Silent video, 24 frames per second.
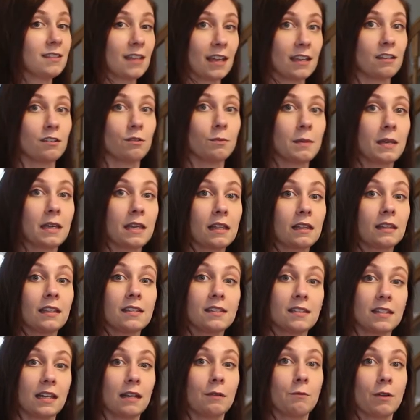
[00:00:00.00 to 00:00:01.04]
that you'll be
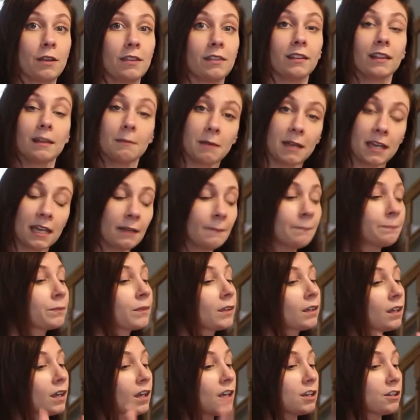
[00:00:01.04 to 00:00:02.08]
listening with Libby,
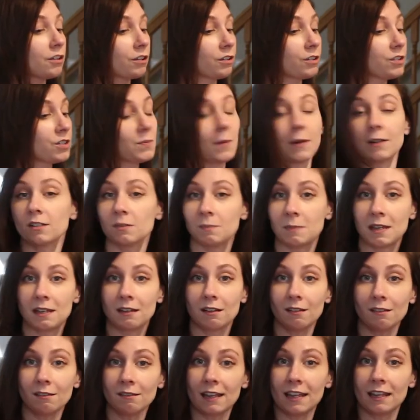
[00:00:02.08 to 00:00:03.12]
your smart
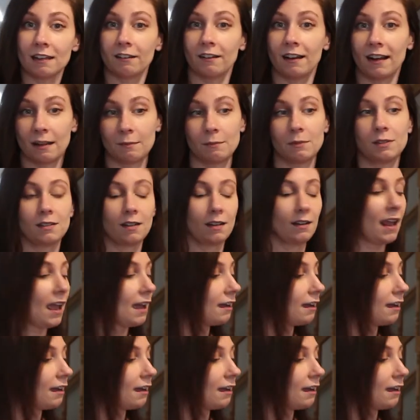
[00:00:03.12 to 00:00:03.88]
speaker like your Amazon